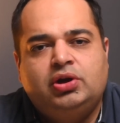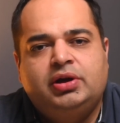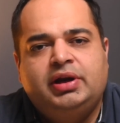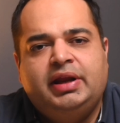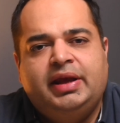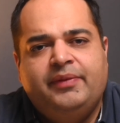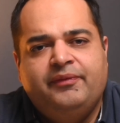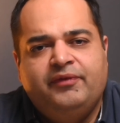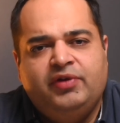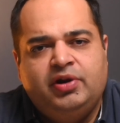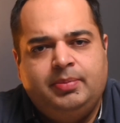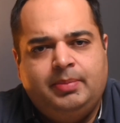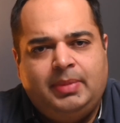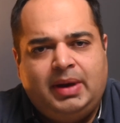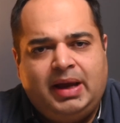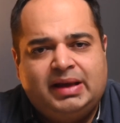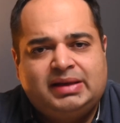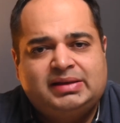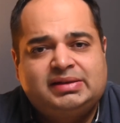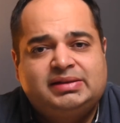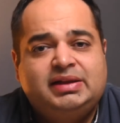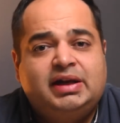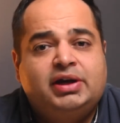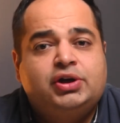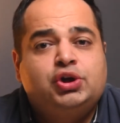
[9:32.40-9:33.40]
on M1
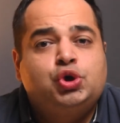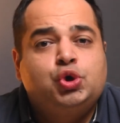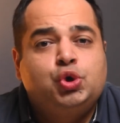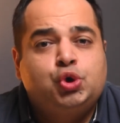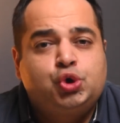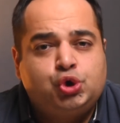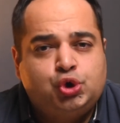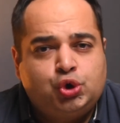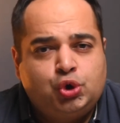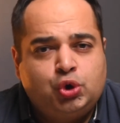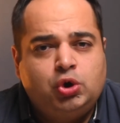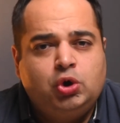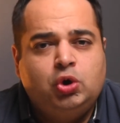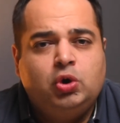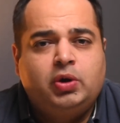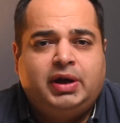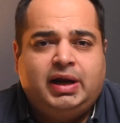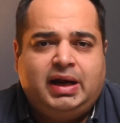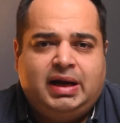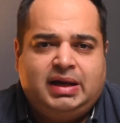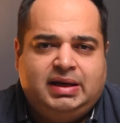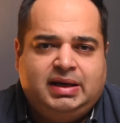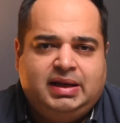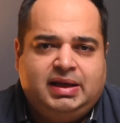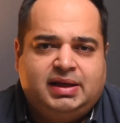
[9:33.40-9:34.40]
Macs that you should look
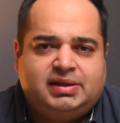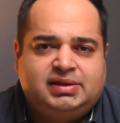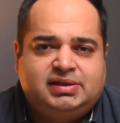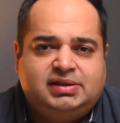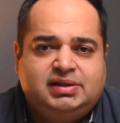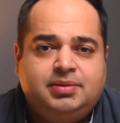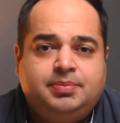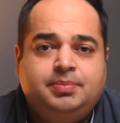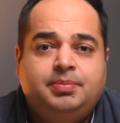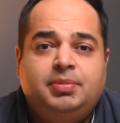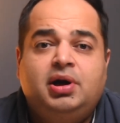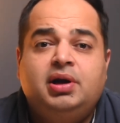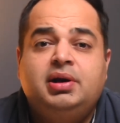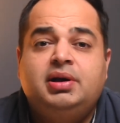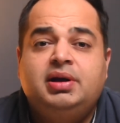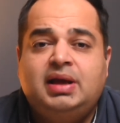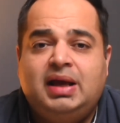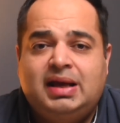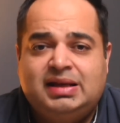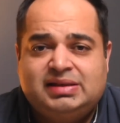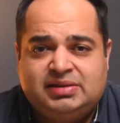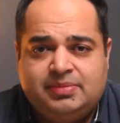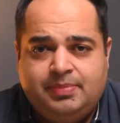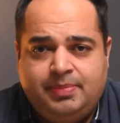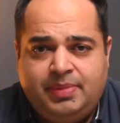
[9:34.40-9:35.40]
at next, but
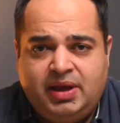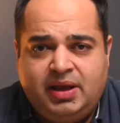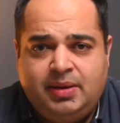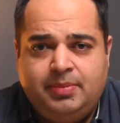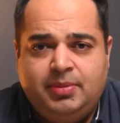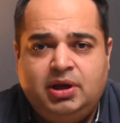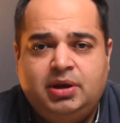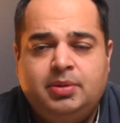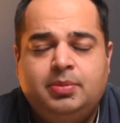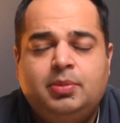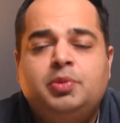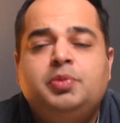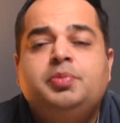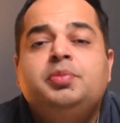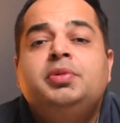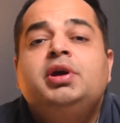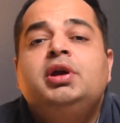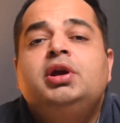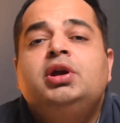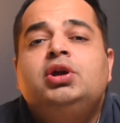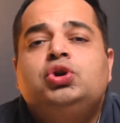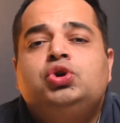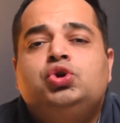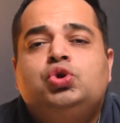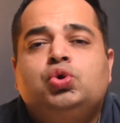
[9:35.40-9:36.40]
as a bare minimum,
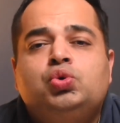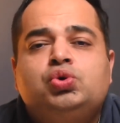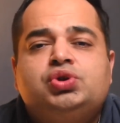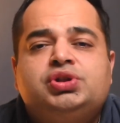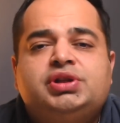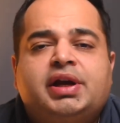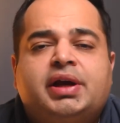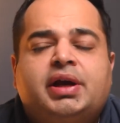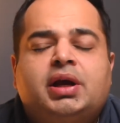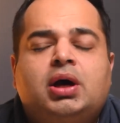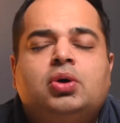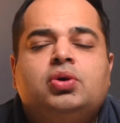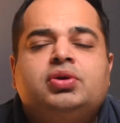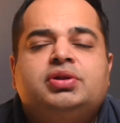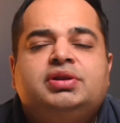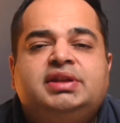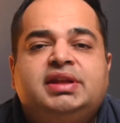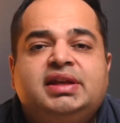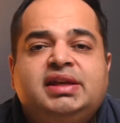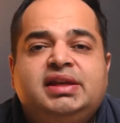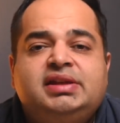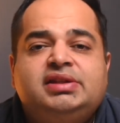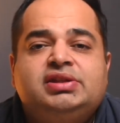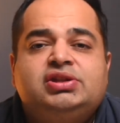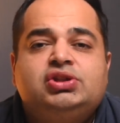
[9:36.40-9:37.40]
do check out
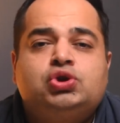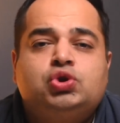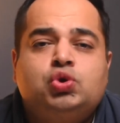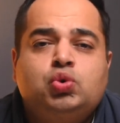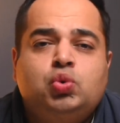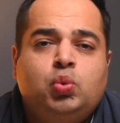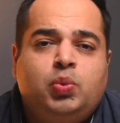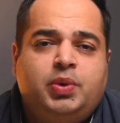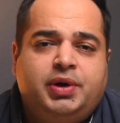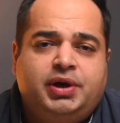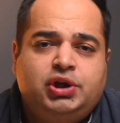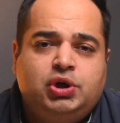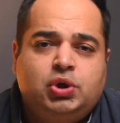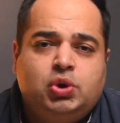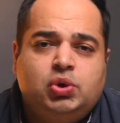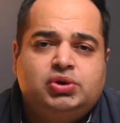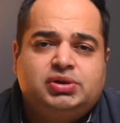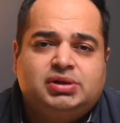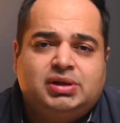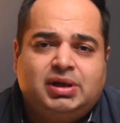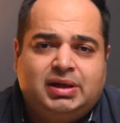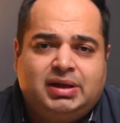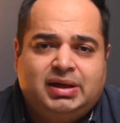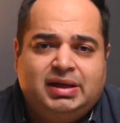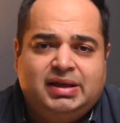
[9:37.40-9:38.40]
these two
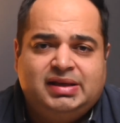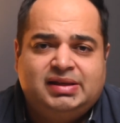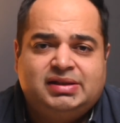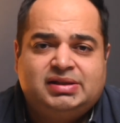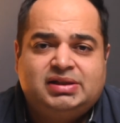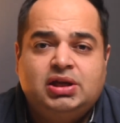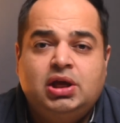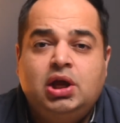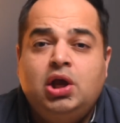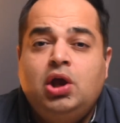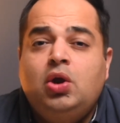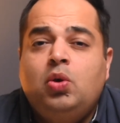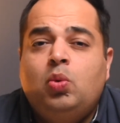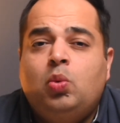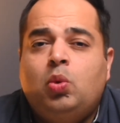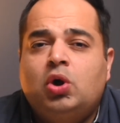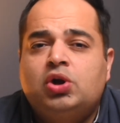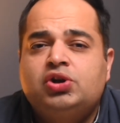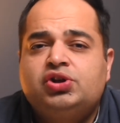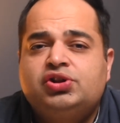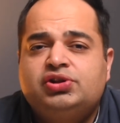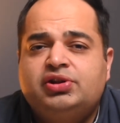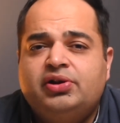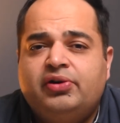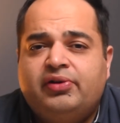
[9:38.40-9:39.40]
videos at least.
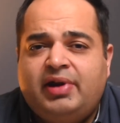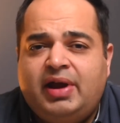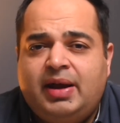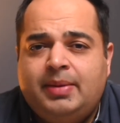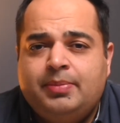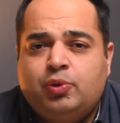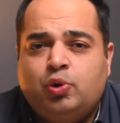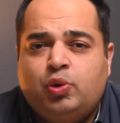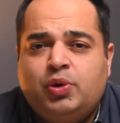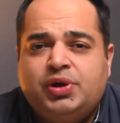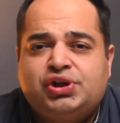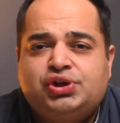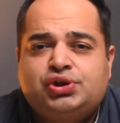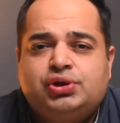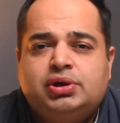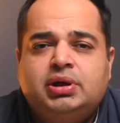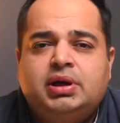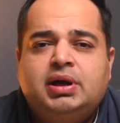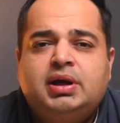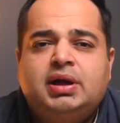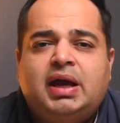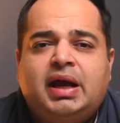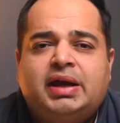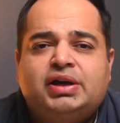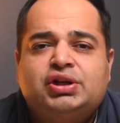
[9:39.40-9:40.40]
Watch the RAM question
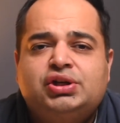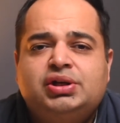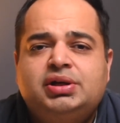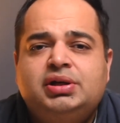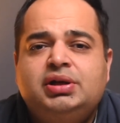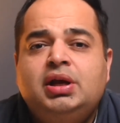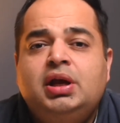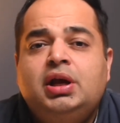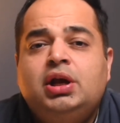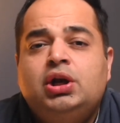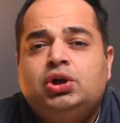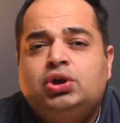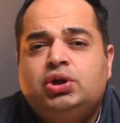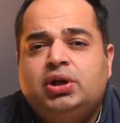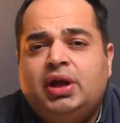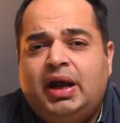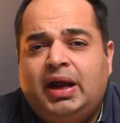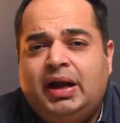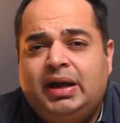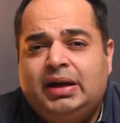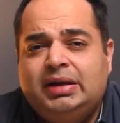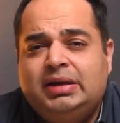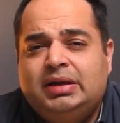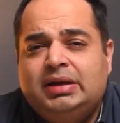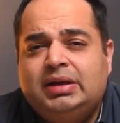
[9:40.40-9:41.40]
in action
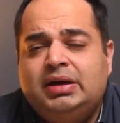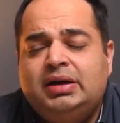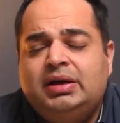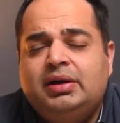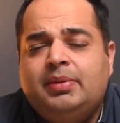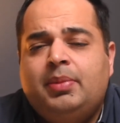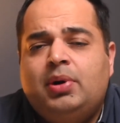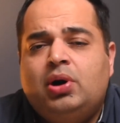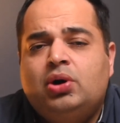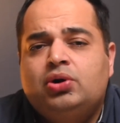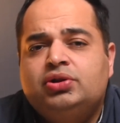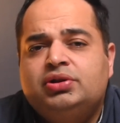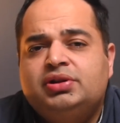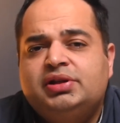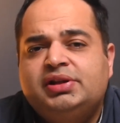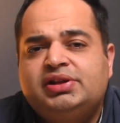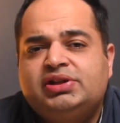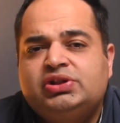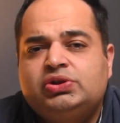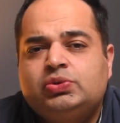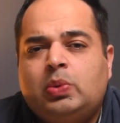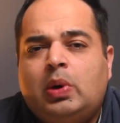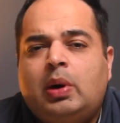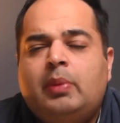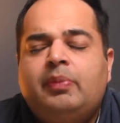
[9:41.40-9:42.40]
and learn about the
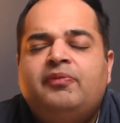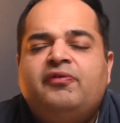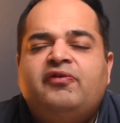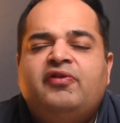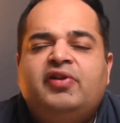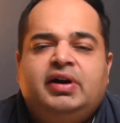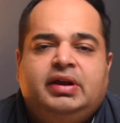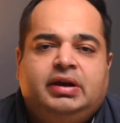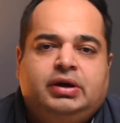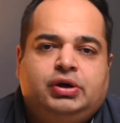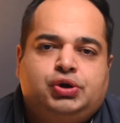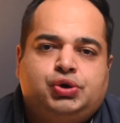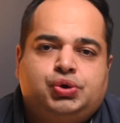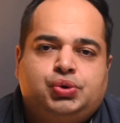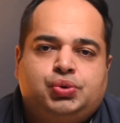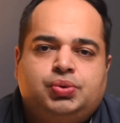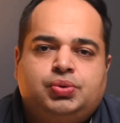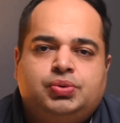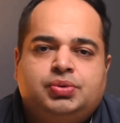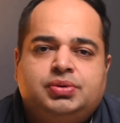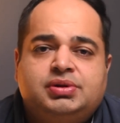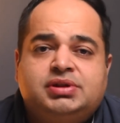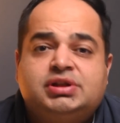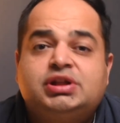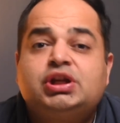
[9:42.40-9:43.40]
swap file issue.
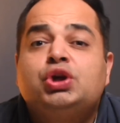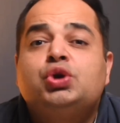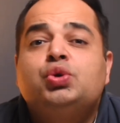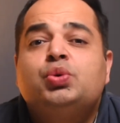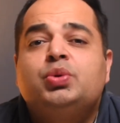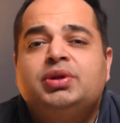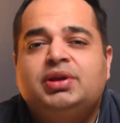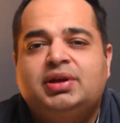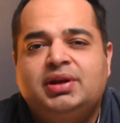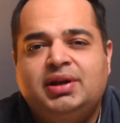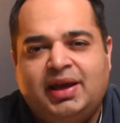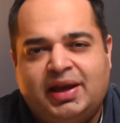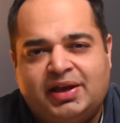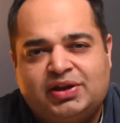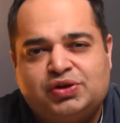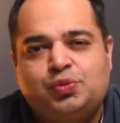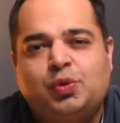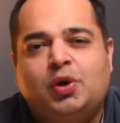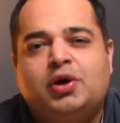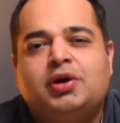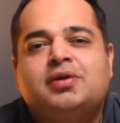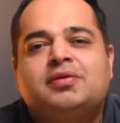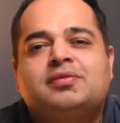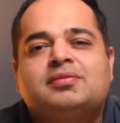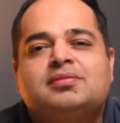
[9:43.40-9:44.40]
See you in the next one.